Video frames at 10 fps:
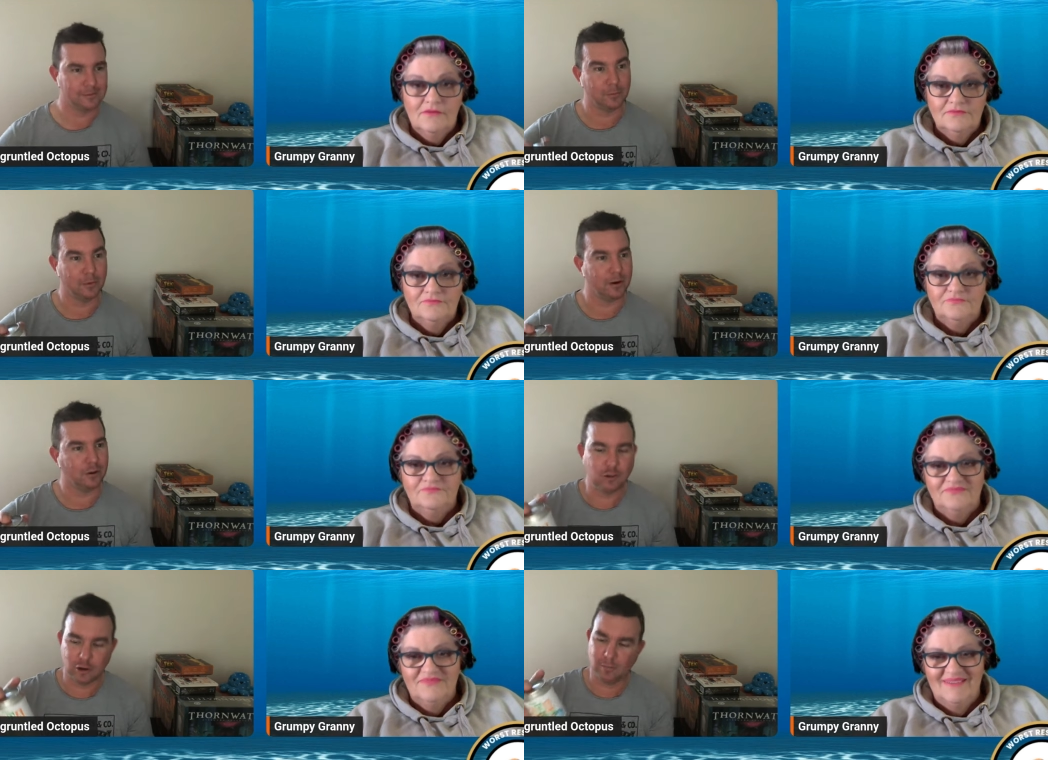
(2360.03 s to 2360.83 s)
Speaker 1: I'm
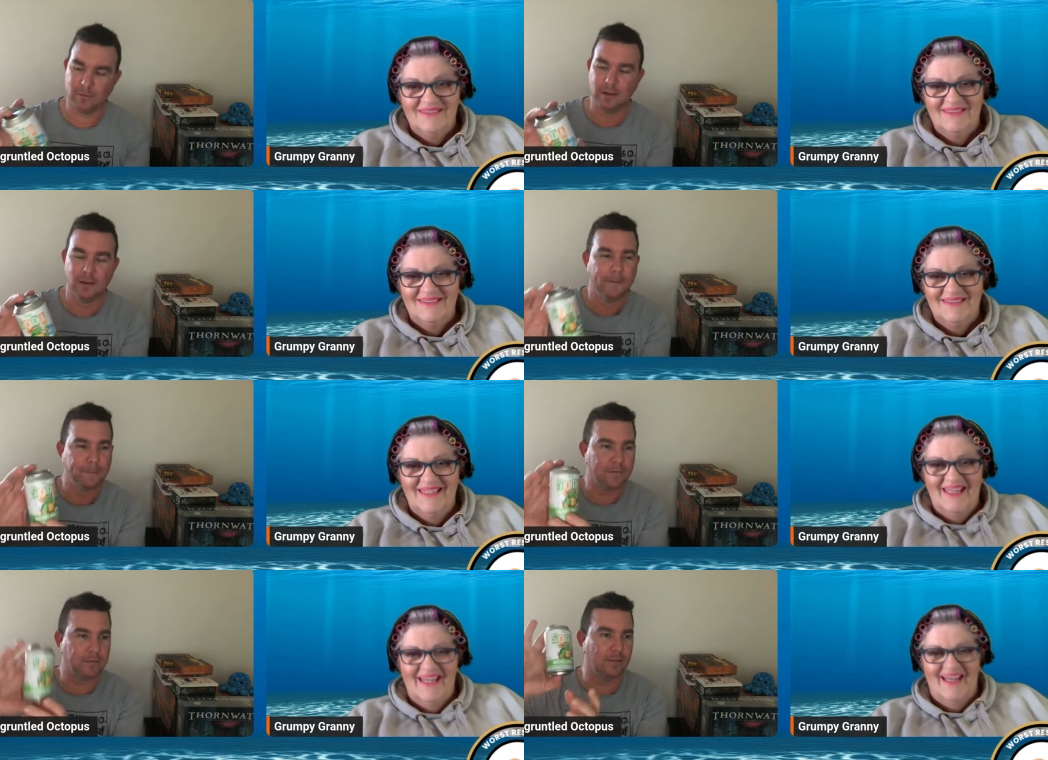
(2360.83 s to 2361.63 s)
wearing a shirt, but
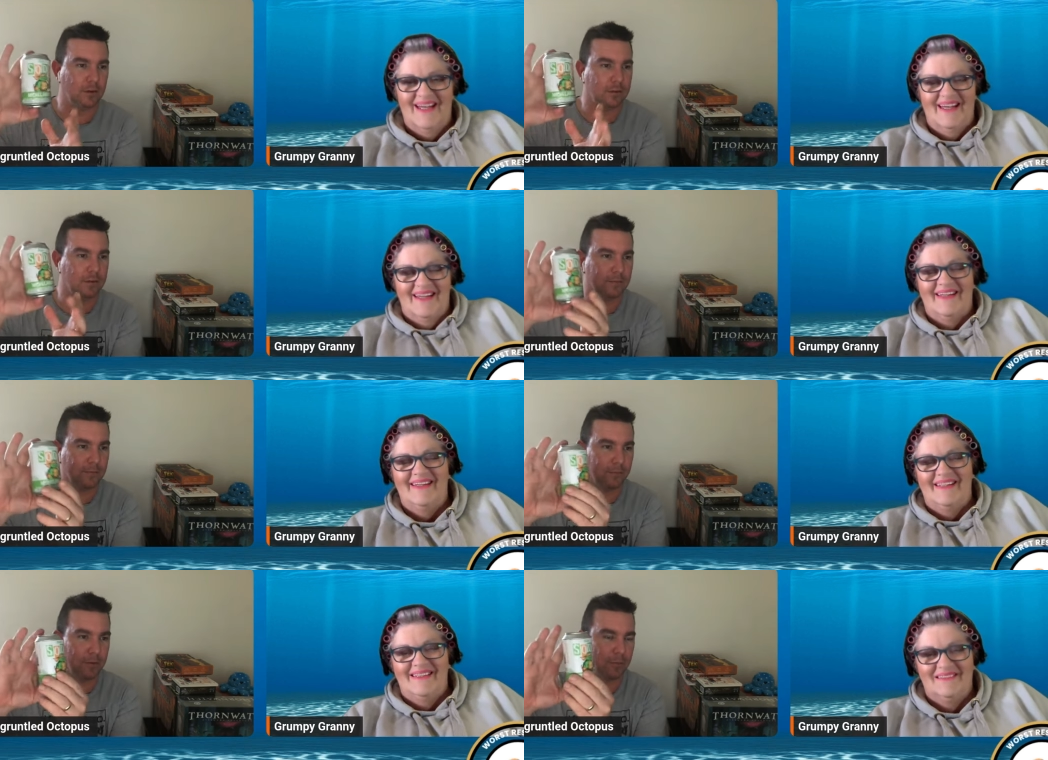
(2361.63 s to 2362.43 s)
just say you've got this
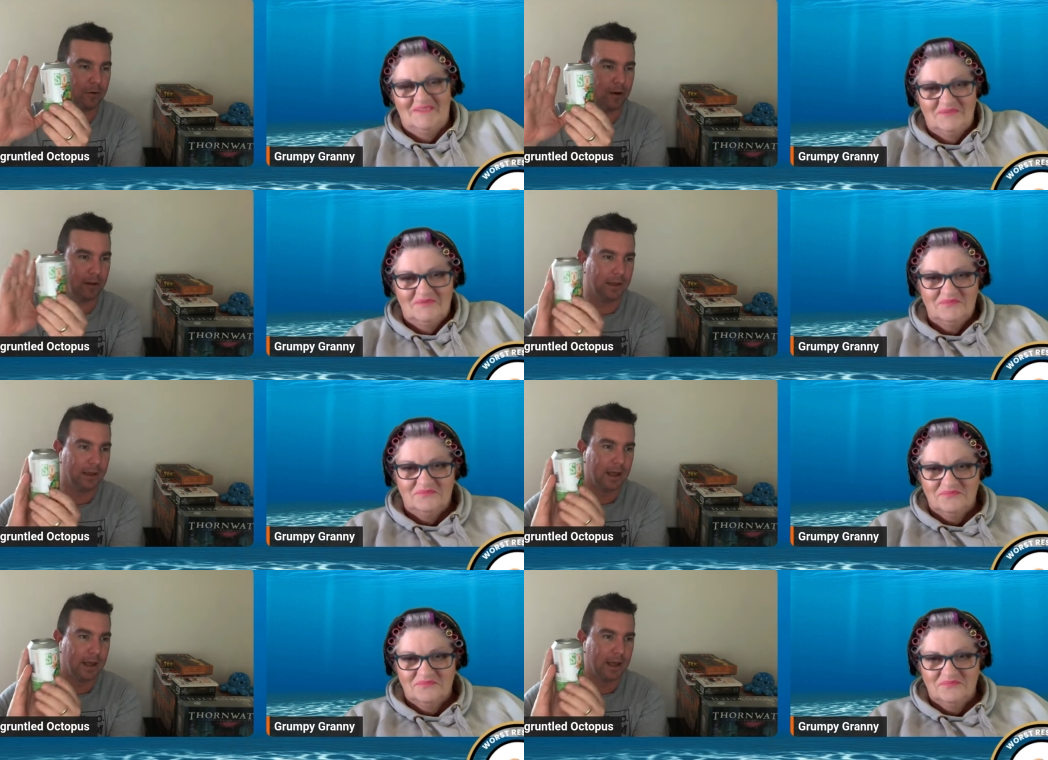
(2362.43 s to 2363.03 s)
problem, right?